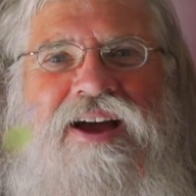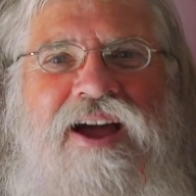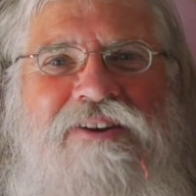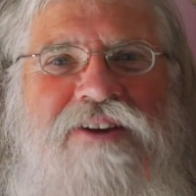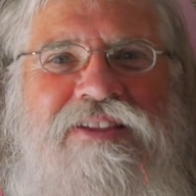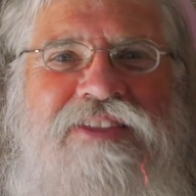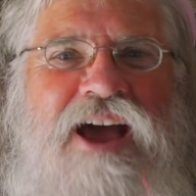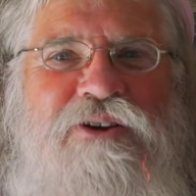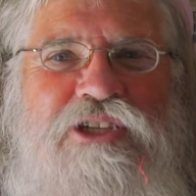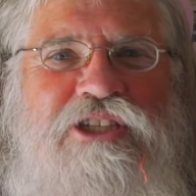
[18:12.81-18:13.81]

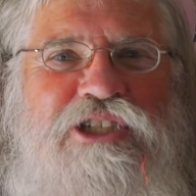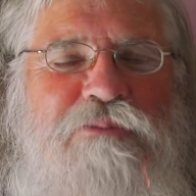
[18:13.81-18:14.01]
100,000